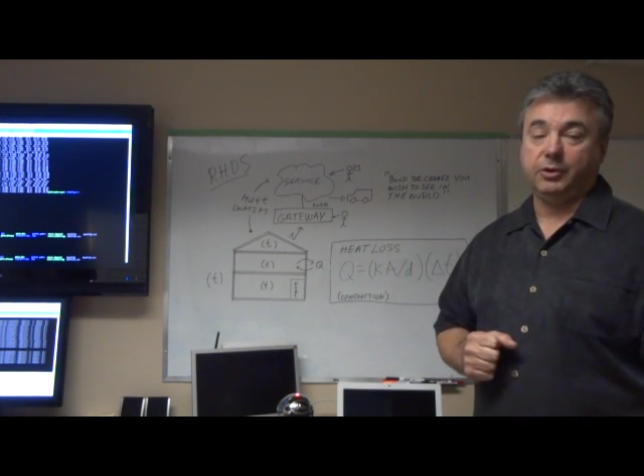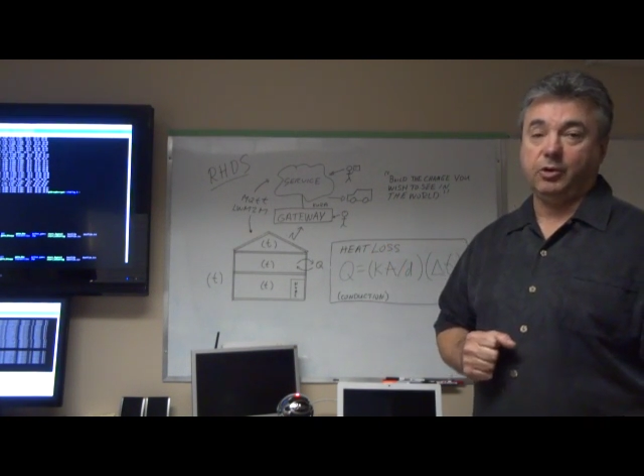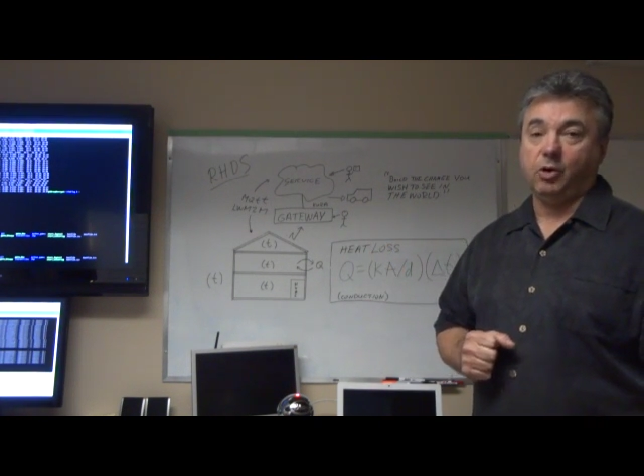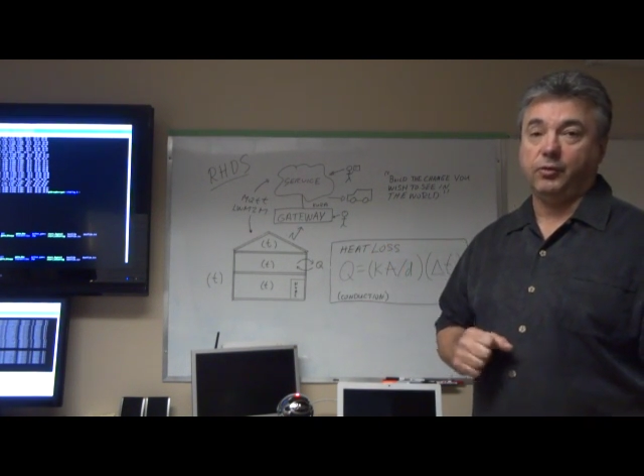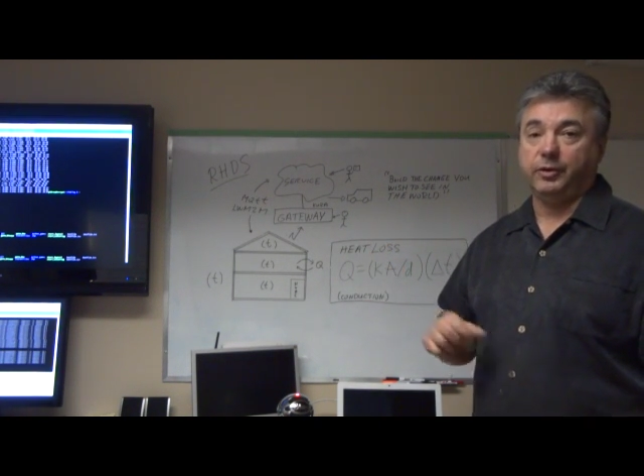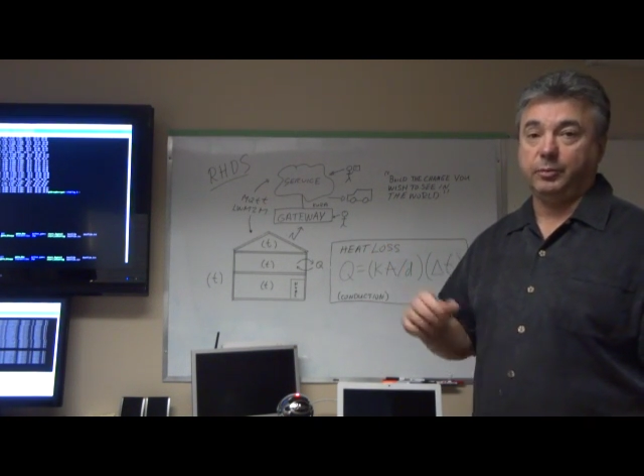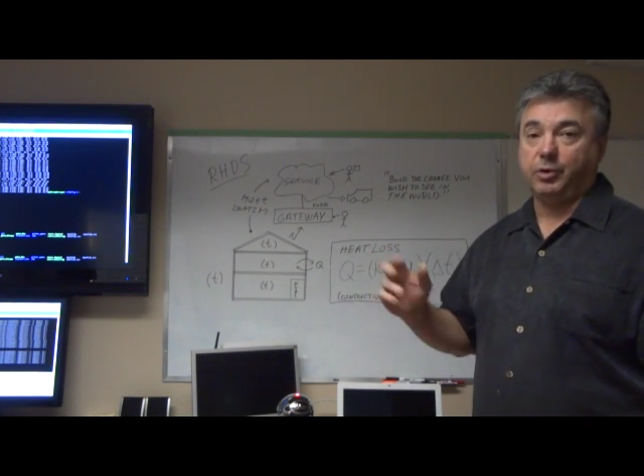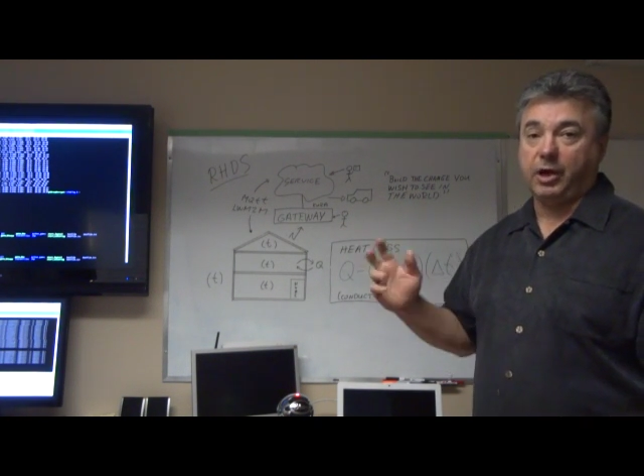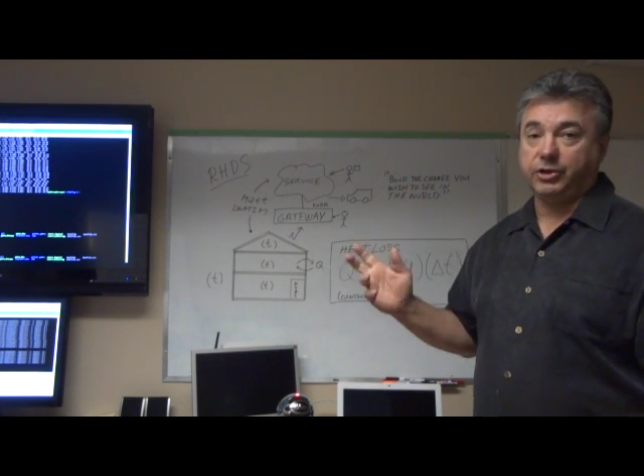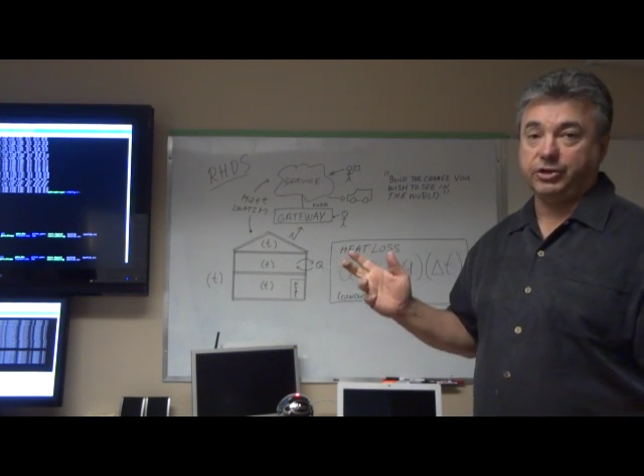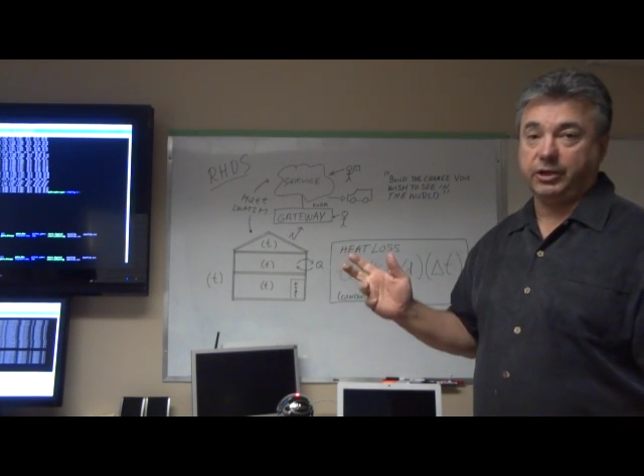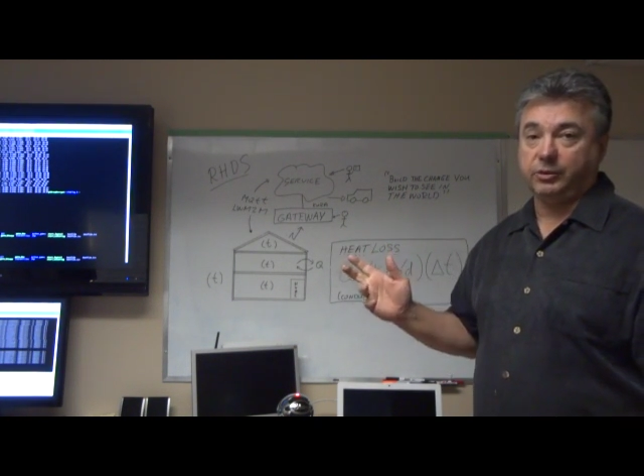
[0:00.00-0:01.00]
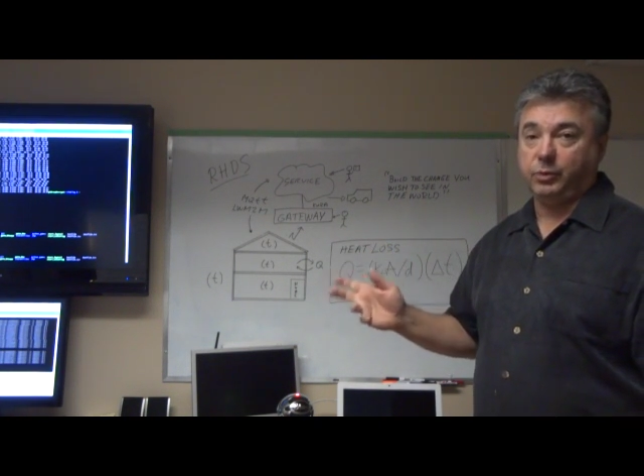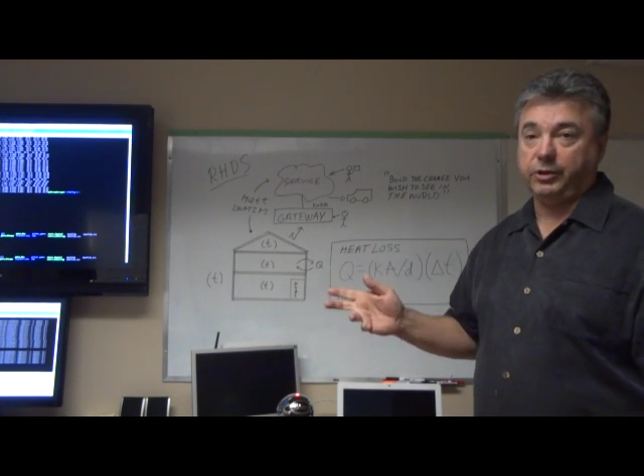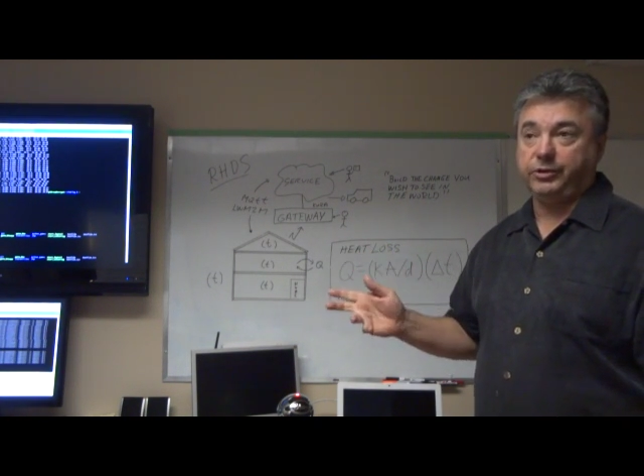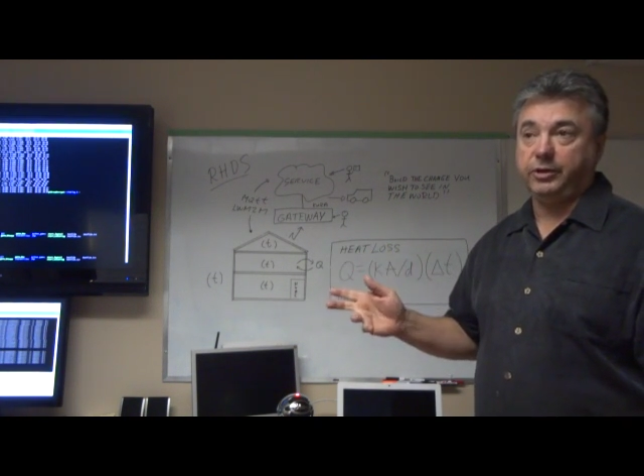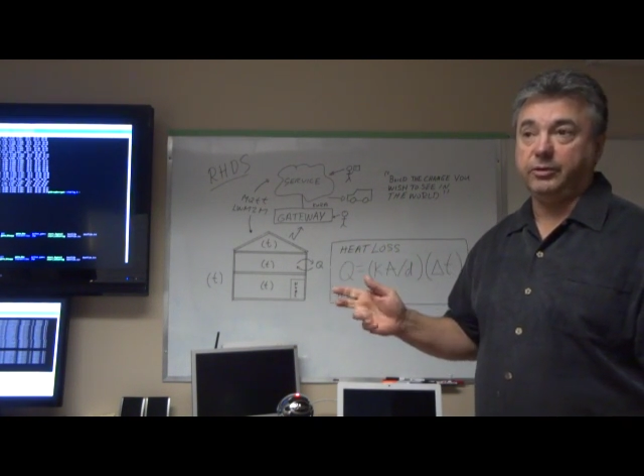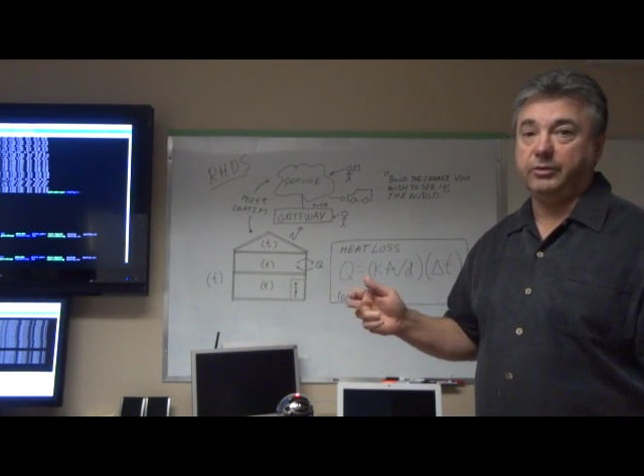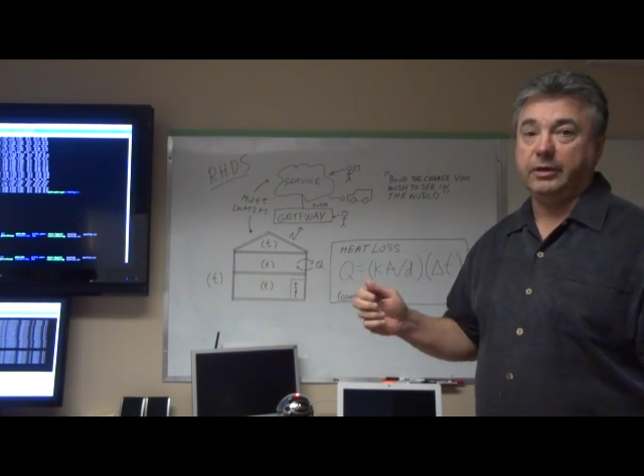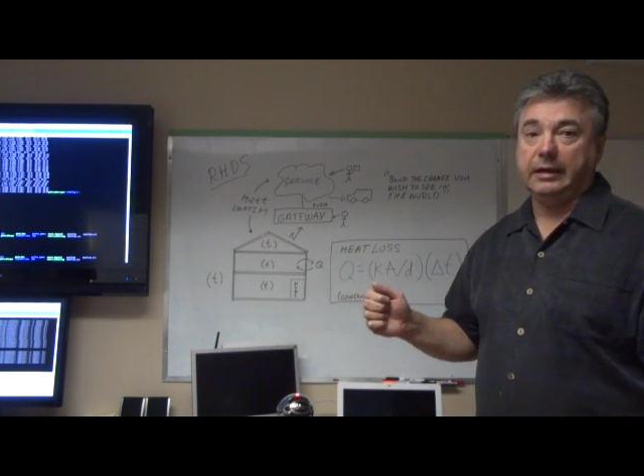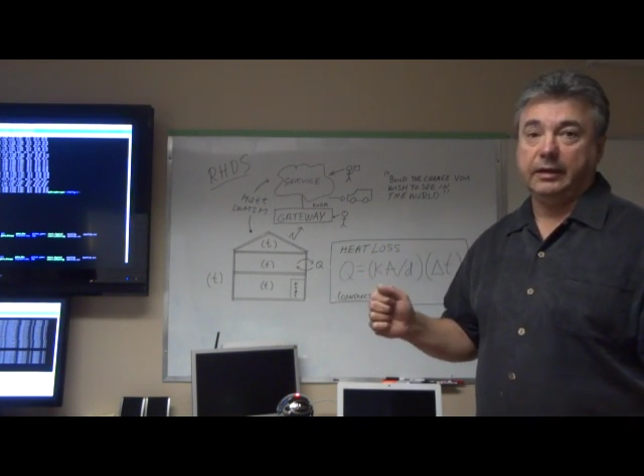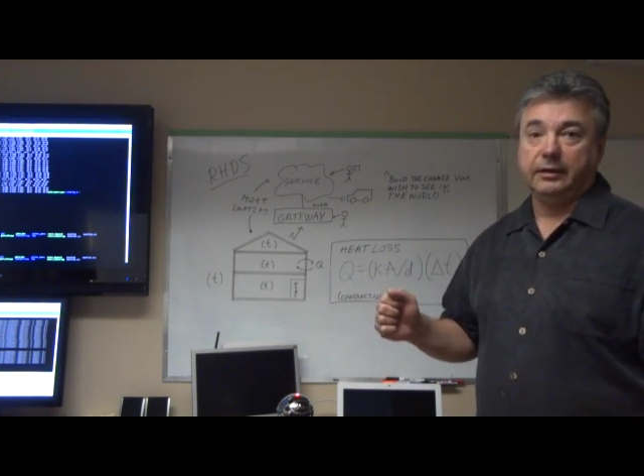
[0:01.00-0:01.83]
to go over the project with you.